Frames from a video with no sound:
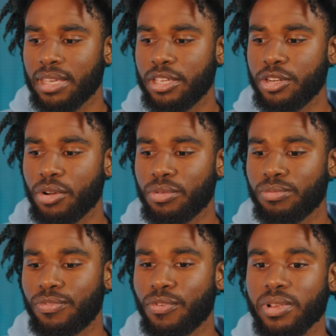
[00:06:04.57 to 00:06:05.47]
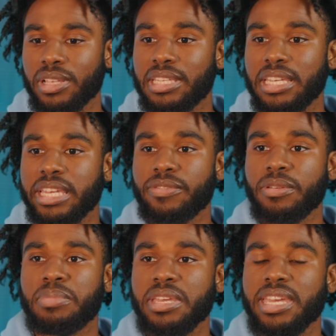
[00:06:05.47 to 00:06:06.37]
you know, for it to
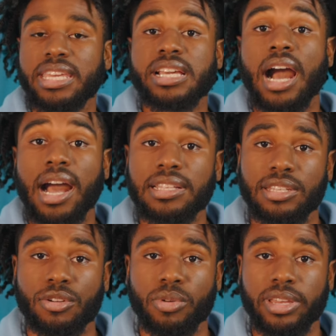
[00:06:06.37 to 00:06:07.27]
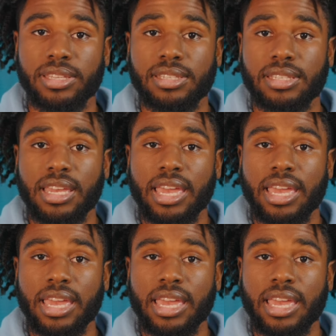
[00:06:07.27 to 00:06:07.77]
even be any consequence.